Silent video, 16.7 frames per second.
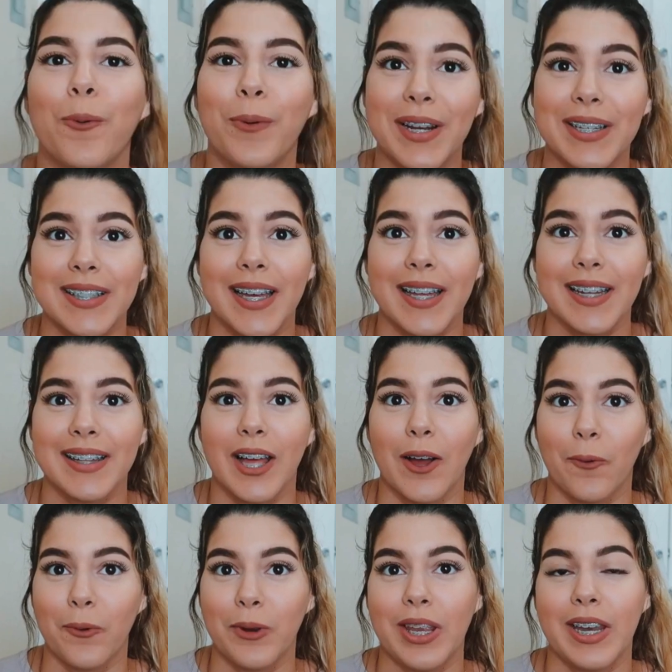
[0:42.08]
we decided
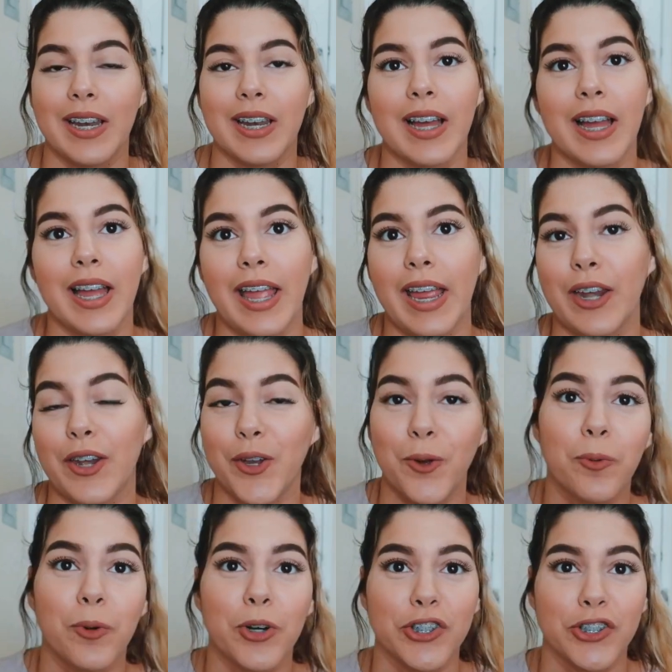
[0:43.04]
that we needed a
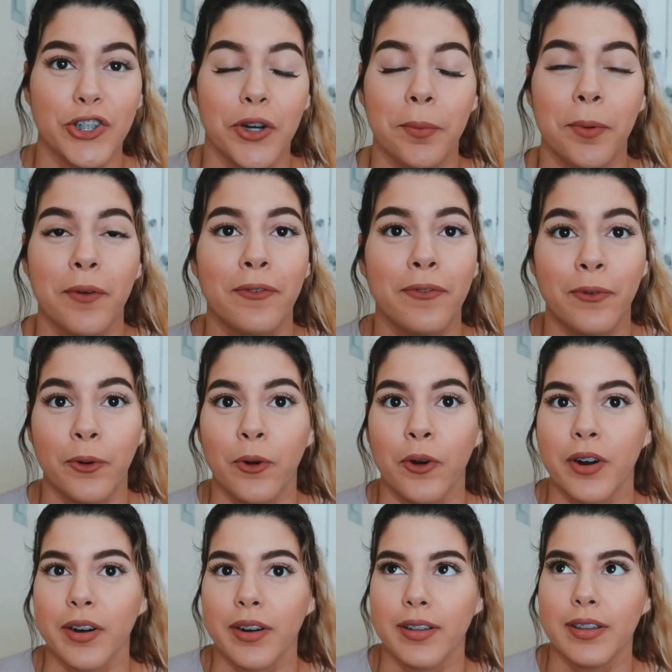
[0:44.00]
new wardrobe
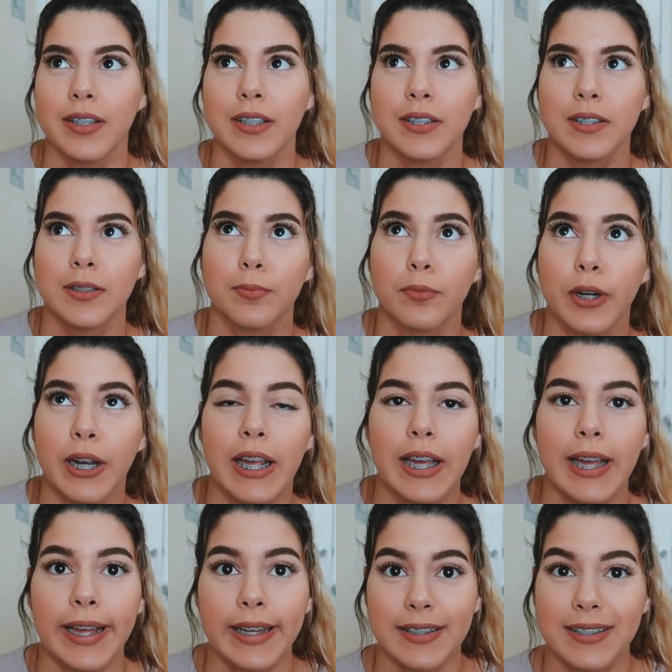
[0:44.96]
for the
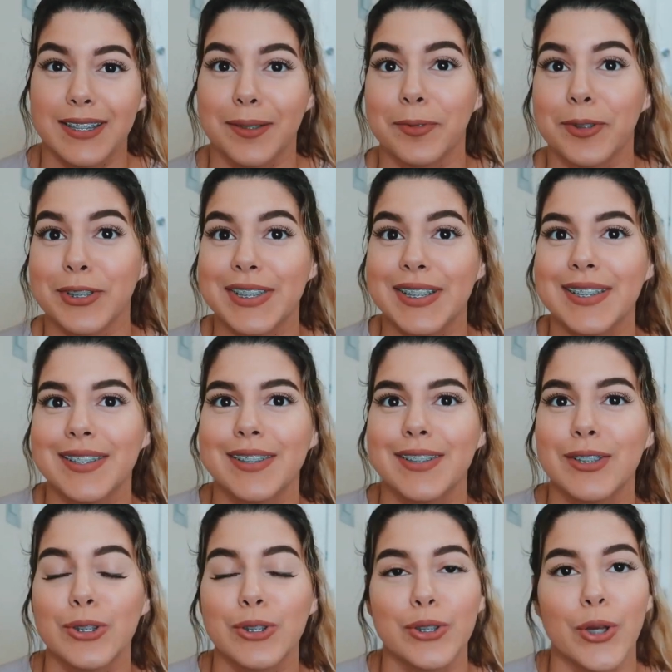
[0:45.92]
spring and summer
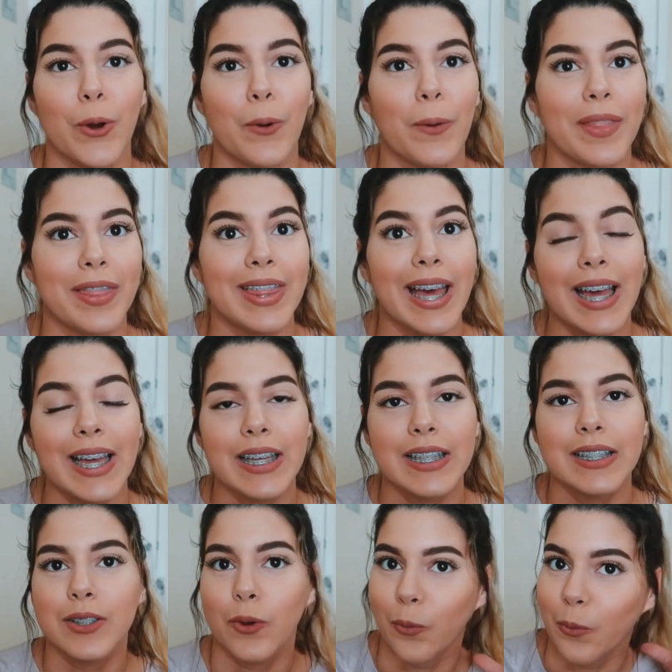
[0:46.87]
season so that
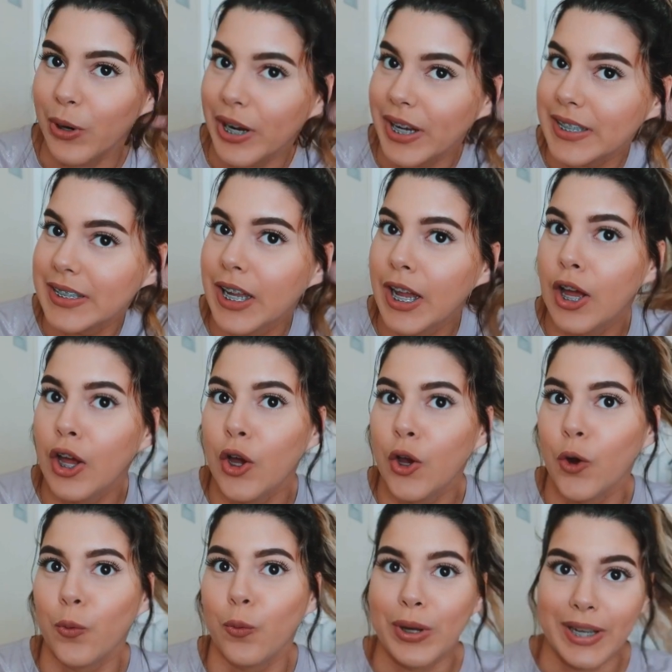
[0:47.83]
is what
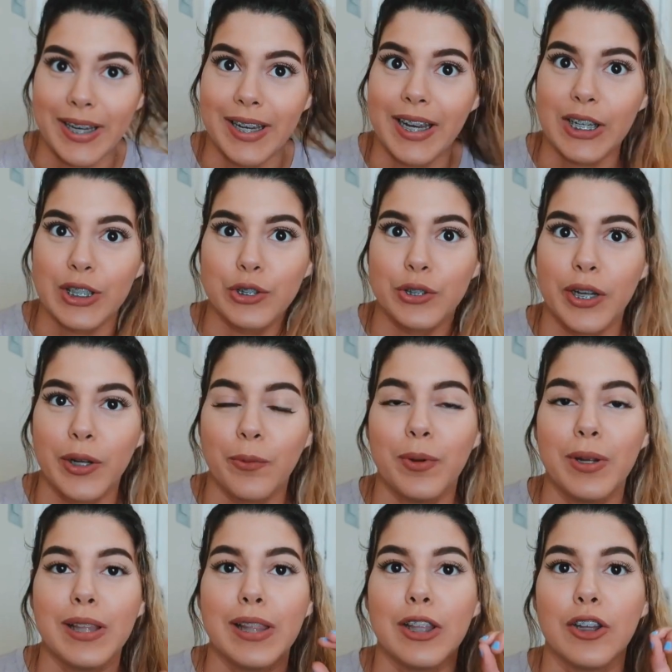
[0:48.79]
we did yesterday
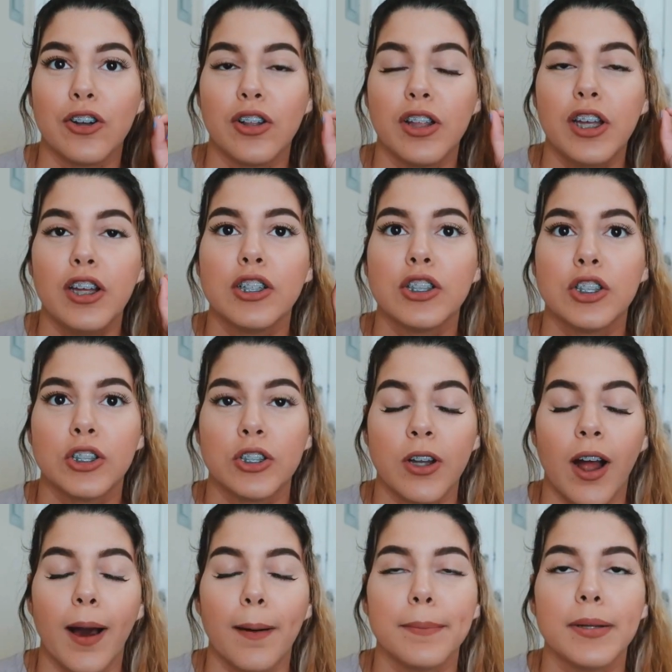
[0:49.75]
we literally
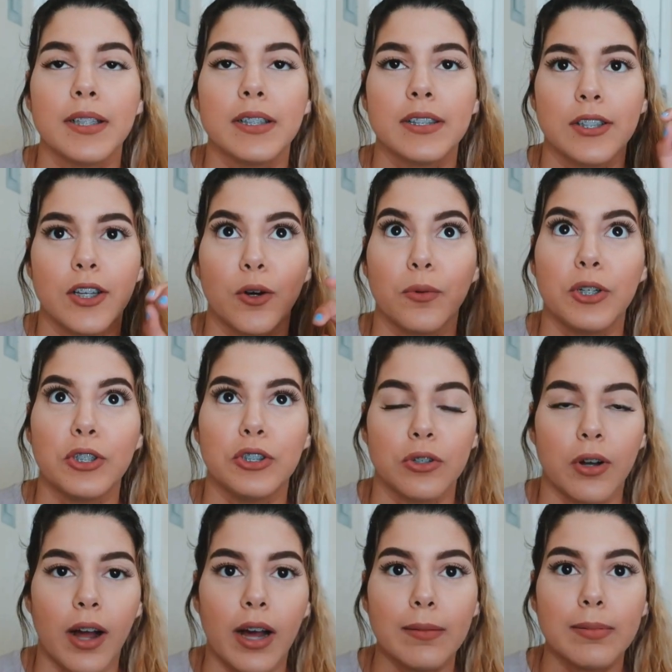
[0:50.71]
shopped till we
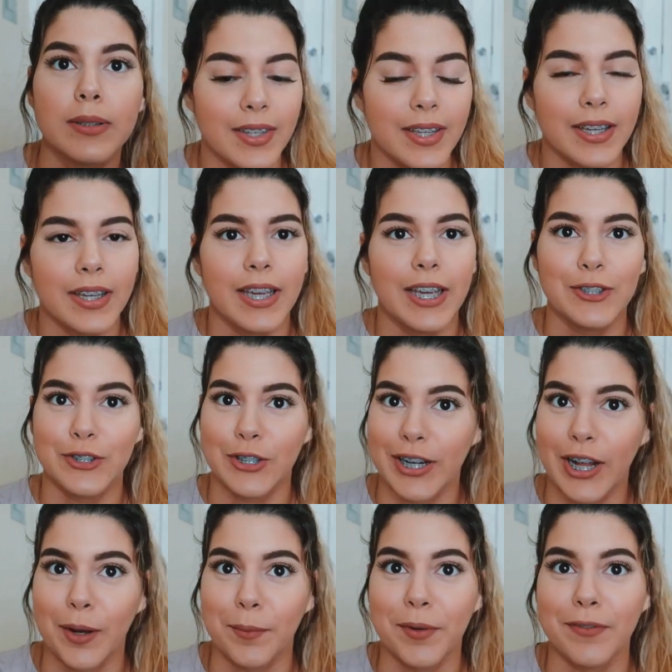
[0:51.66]
dropped he
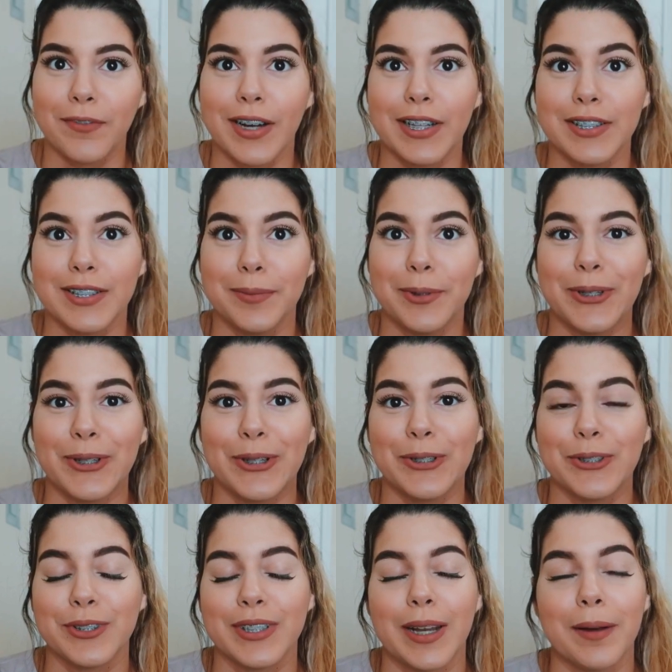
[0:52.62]
tried to help me find some new
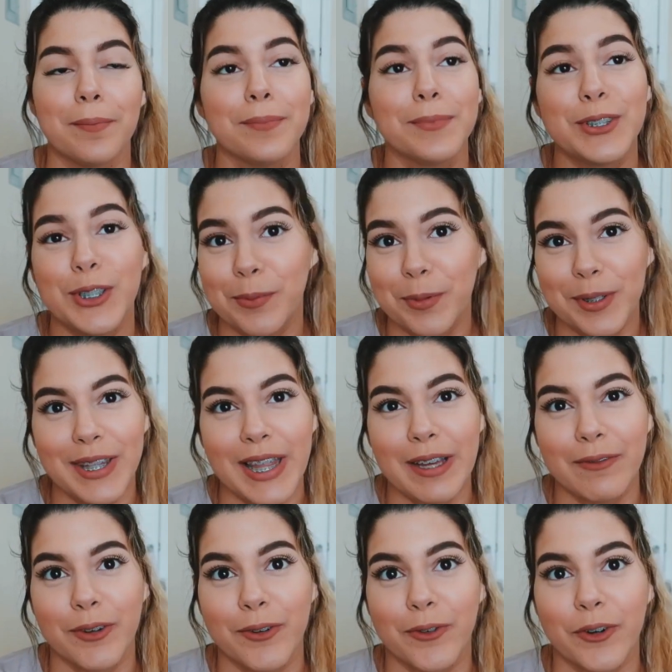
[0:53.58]
clothes and i'm super
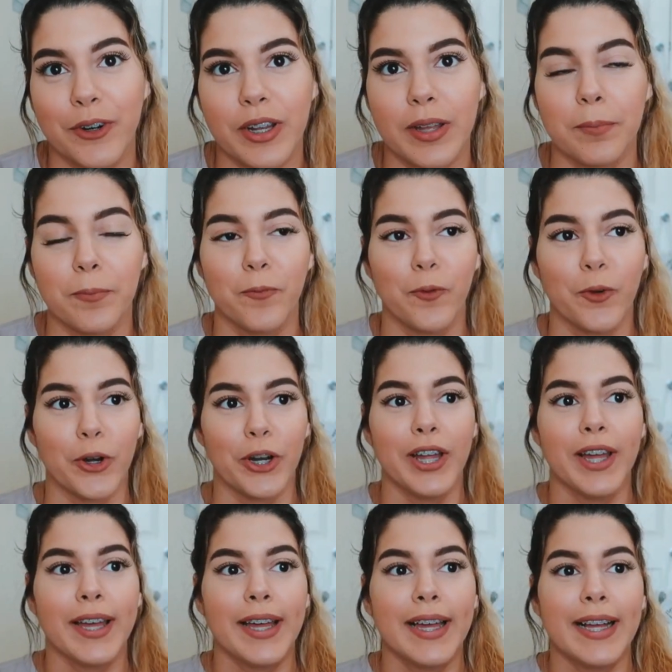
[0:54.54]
thankful for him
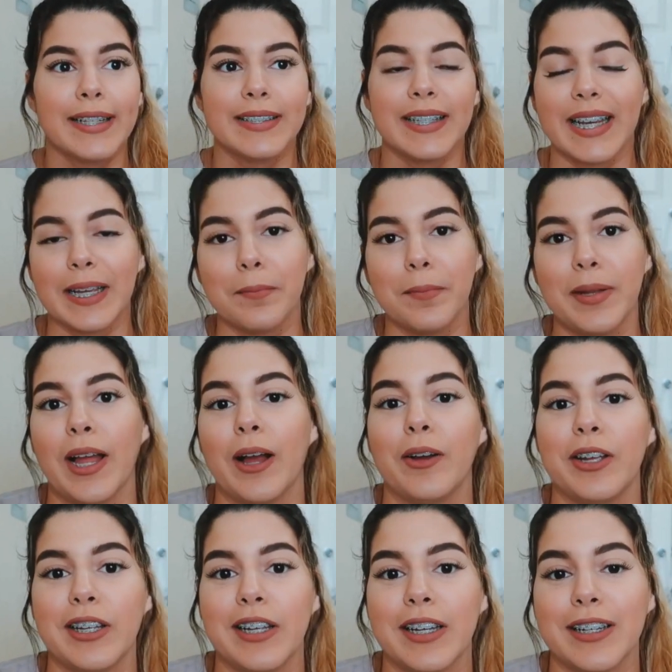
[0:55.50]
for taking me
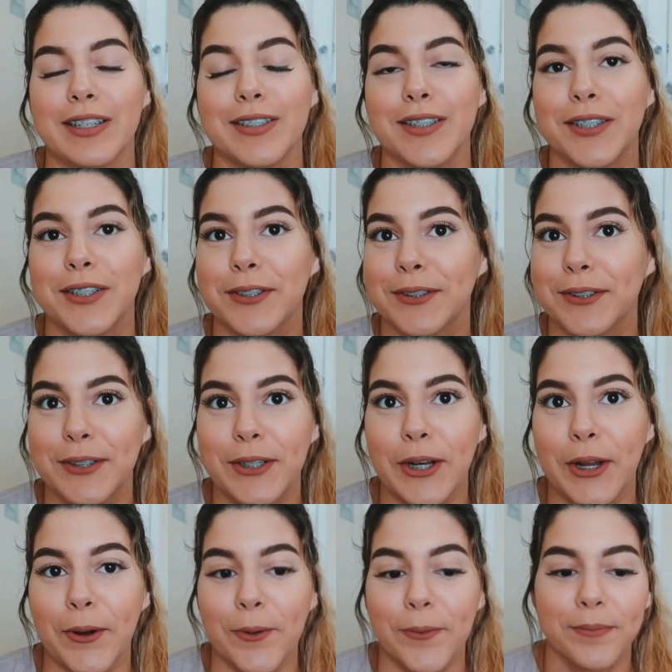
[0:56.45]
out and
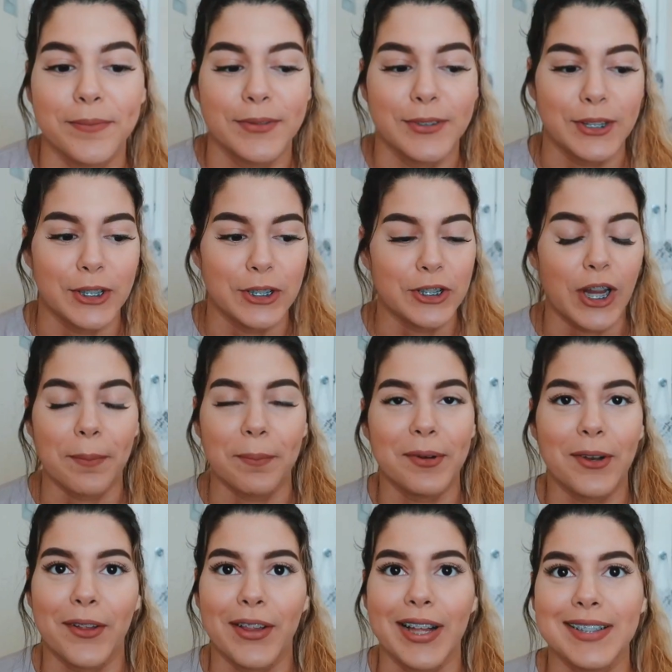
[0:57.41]
you know to shop
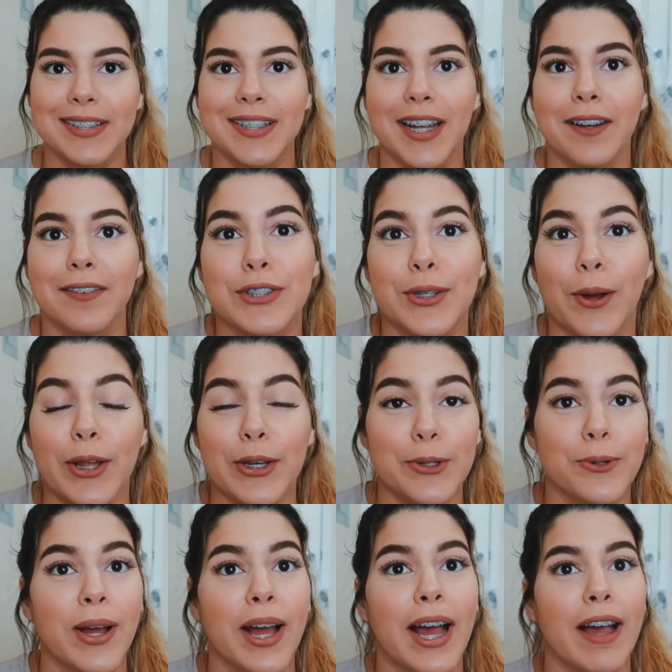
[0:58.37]
and all that stuff so i
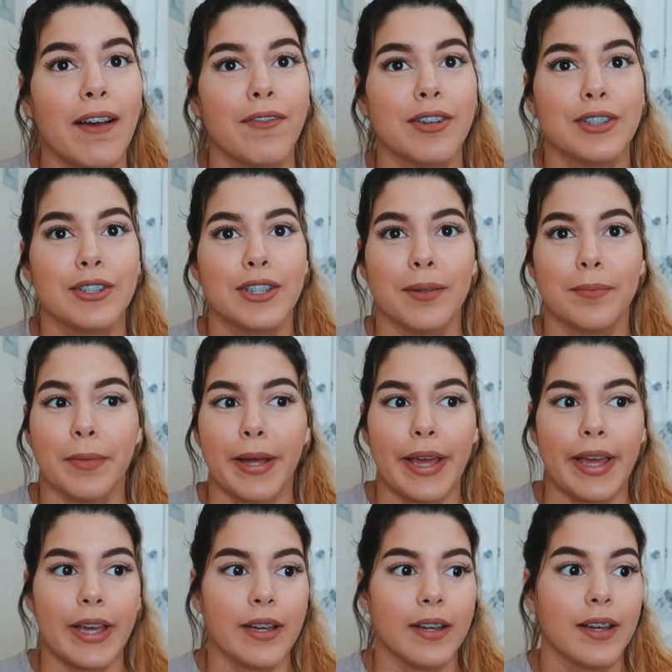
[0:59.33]
do have some
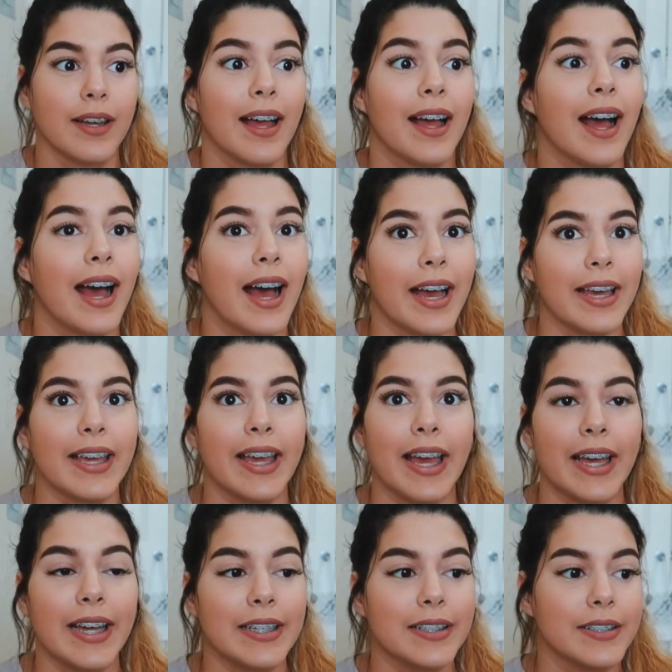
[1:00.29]
like
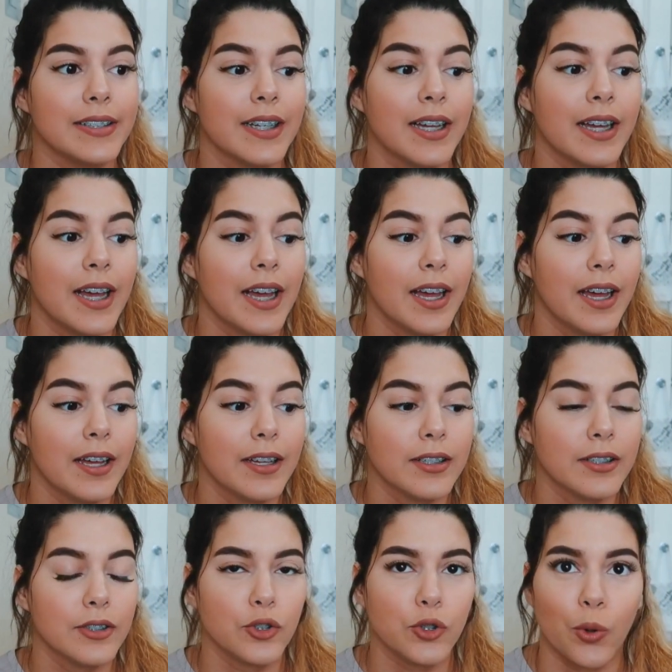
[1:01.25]
high-end
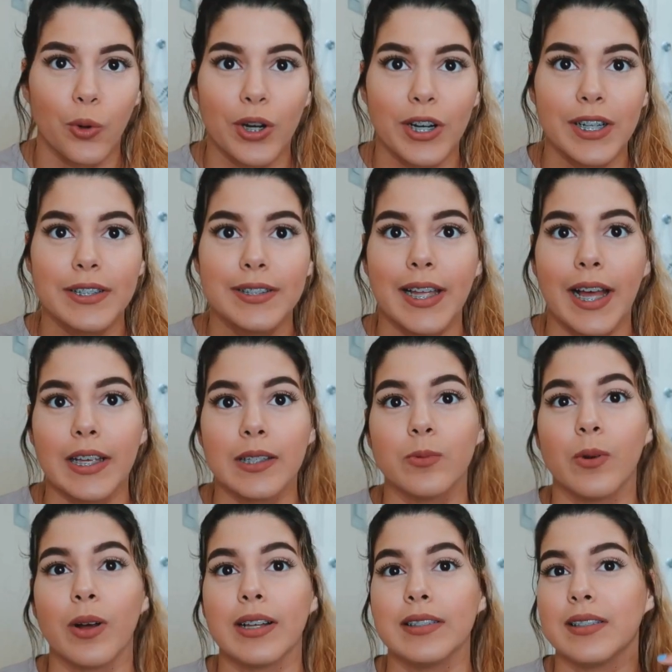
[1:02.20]
stores
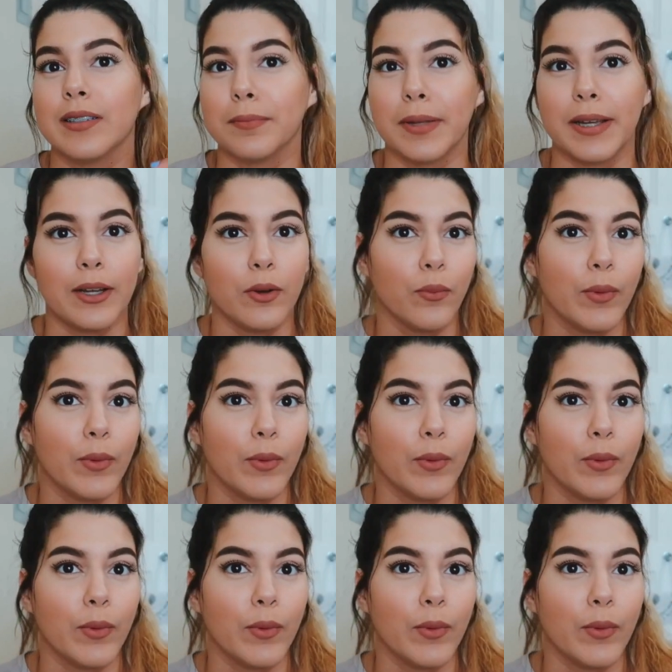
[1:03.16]
as well as some like